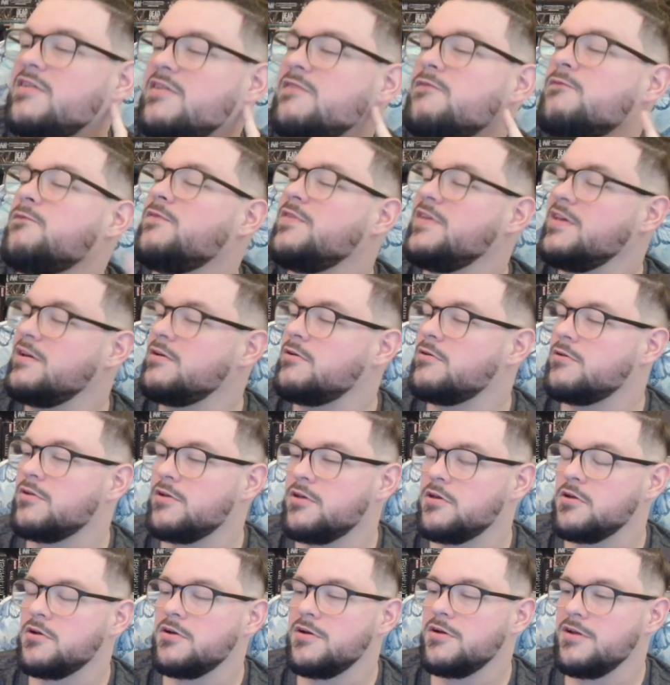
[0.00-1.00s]
feel
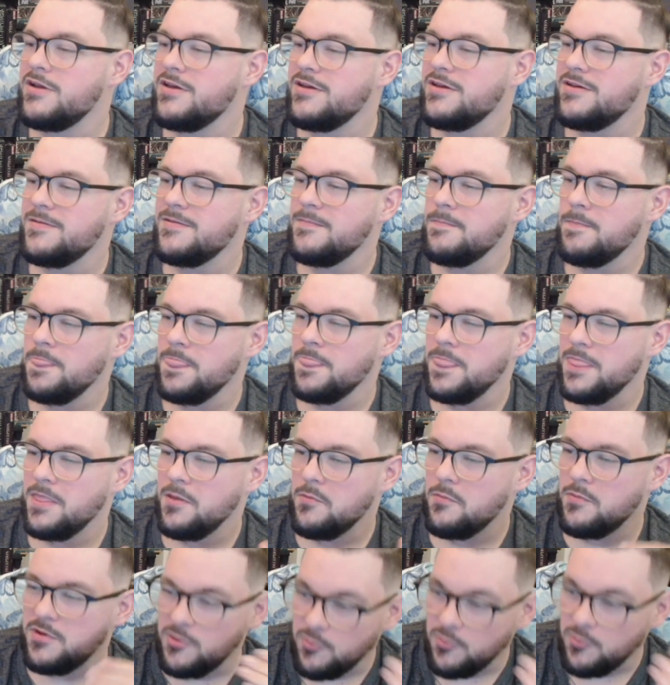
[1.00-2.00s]
good
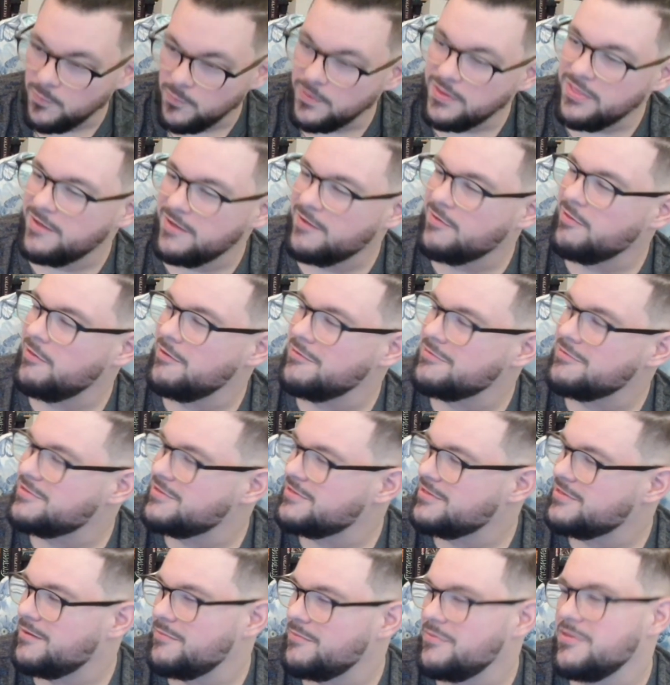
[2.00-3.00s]
when you're really close to
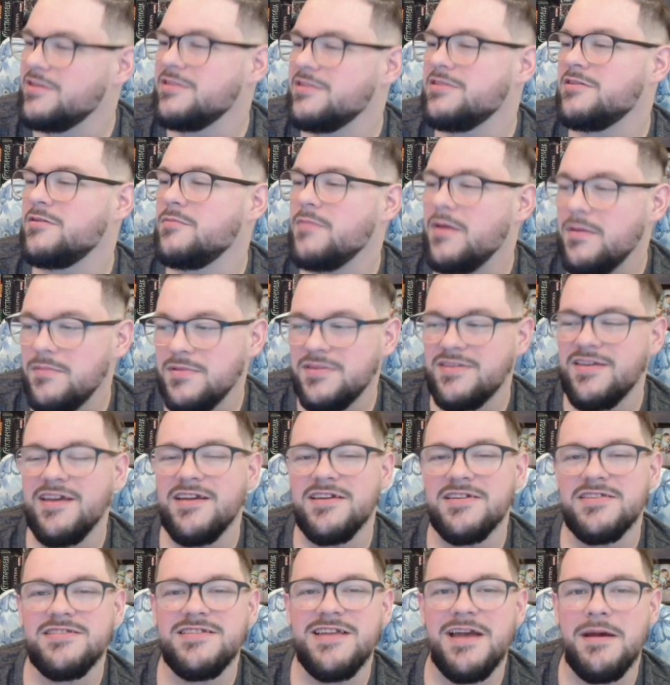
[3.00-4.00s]
something. So maybe take a
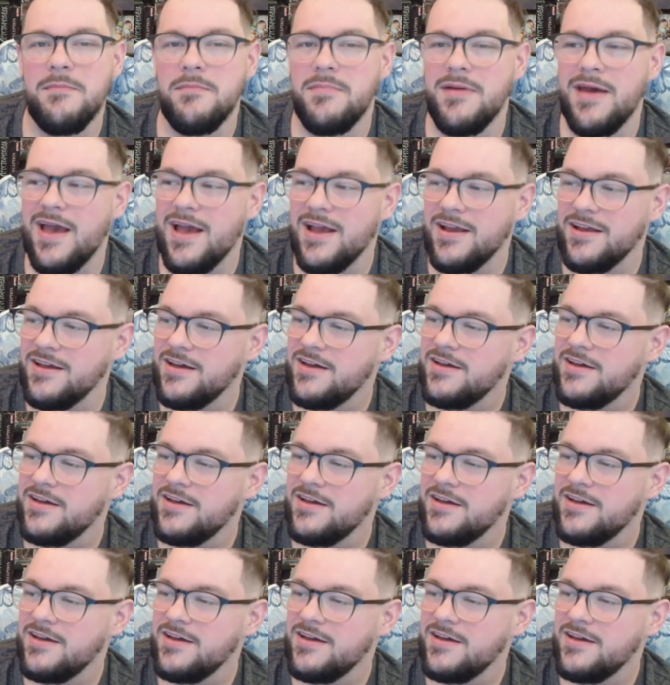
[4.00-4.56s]
step back.